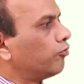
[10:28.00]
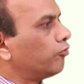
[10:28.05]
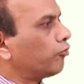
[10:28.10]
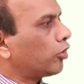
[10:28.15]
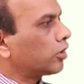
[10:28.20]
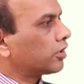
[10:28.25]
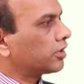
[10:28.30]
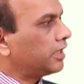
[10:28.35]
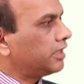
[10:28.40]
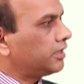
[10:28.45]

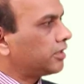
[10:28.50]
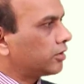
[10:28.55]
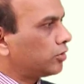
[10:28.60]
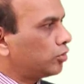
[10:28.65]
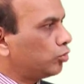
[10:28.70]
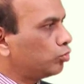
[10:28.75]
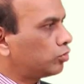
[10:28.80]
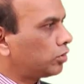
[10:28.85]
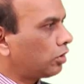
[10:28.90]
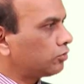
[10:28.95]
for the year
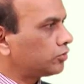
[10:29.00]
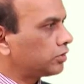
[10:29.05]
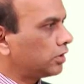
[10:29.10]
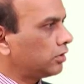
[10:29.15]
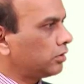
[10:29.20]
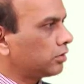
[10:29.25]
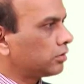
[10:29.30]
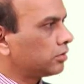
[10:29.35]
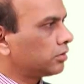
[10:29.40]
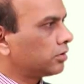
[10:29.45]
2000
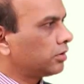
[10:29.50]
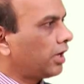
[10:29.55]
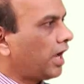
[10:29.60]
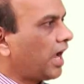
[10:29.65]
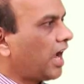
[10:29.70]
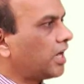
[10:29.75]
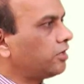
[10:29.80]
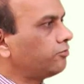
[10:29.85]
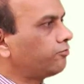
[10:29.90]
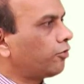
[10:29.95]

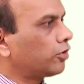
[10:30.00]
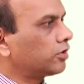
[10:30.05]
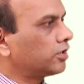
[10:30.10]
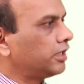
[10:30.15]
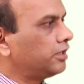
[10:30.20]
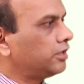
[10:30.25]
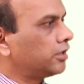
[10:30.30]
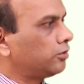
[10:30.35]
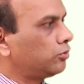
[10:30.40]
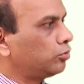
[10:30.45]
and for the
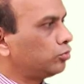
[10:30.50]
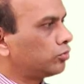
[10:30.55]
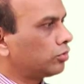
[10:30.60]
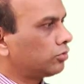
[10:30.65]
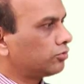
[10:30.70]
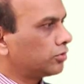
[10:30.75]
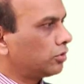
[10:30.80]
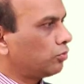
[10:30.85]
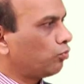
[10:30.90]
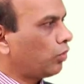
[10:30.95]
year
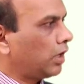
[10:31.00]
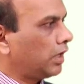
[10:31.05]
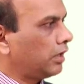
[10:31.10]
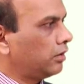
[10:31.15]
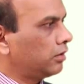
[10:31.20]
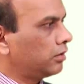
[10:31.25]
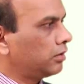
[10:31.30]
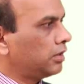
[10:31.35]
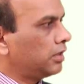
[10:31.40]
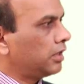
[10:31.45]

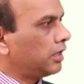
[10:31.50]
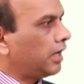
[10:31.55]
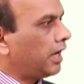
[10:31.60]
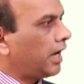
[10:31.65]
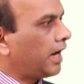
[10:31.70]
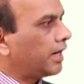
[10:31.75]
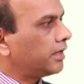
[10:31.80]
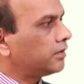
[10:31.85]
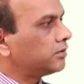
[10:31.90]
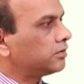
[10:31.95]
2001,
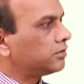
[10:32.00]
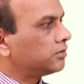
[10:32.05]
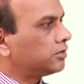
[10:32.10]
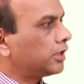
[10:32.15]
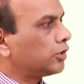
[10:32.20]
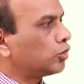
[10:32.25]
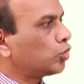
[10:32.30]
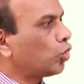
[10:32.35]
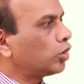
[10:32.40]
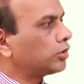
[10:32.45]
and
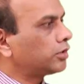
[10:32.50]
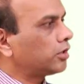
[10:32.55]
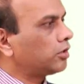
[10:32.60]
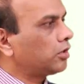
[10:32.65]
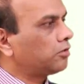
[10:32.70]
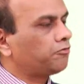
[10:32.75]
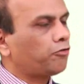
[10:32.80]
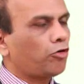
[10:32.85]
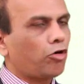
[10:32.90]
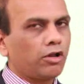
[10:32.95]
the total
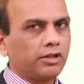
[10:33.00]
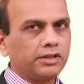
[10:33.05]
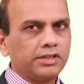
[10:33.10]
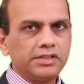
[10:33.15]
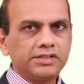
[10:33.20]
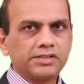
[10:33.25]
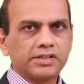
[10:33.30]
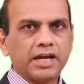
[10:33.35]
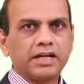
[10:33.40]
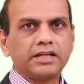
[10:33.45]
of all
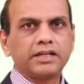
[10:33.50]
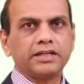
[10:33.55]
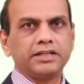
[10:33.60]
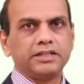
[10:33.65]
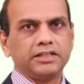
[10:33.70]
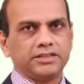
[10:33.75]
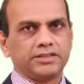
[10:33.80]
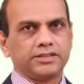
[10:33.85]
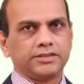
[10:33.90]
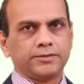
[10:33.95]
these
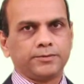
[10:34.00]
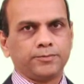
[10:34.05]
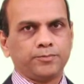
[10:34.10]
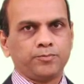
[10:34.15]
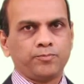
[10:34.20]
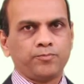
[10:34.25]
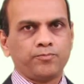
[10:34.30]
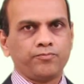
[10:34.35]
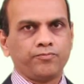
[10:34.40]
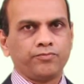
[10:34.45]
categories.
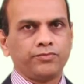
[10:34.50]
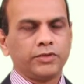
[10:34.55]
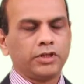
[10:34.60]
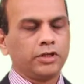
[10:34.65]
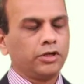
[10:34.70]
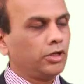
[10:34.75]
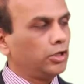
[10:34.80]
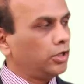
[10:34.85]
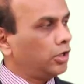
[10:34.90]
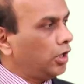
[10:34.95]

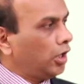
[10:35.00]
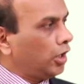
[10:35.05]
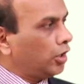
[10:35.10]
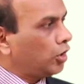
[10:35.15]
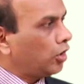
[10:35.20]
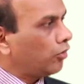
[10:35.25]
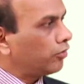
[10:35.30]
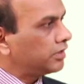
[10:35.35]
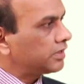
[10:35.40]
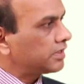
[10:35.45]

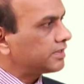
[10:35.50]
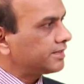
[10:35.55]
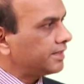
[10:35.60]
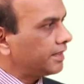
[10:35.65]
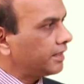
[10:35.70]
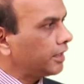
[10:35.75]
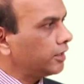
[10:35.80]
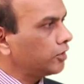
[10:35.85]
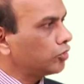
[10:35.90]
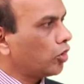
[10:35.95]
Now in the
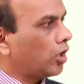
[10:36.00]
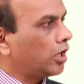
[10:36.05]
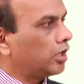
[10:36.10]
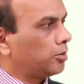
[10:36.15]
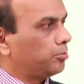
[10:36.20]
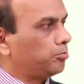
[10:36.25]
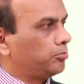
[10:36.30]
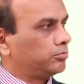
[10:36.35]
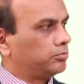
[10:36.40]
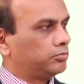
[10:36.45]
second
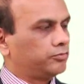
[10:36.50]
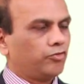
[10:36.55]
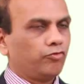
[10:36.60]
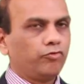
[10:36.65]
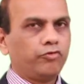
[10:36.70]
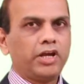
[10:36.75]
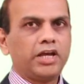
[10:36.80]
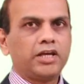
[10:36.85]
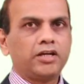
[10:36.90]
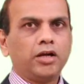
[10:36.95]
column,
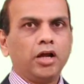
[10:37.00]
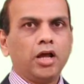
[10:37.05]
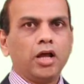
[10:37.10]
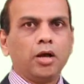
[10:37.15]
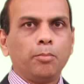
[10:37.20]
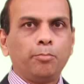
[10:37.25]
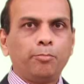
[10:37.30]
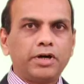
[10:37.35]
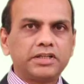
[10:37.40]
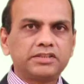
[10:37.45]
where
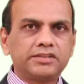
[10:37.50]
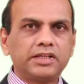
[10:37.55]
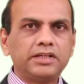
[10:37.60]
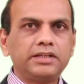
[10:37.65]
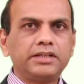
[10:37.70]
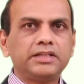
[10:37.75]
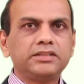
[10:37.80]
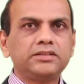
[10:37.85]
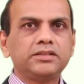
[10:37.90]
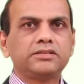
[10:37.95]

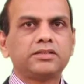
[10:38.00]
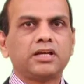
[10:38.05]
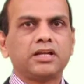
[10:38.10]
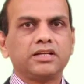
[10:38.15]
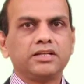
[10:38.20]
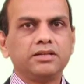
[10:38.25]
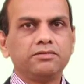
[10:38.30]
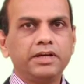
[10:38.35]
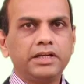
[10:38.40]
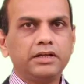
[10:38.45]
percentages are
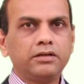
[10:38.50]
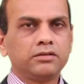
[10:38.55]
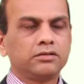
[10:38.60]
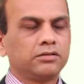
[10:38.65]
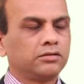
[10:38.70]
given,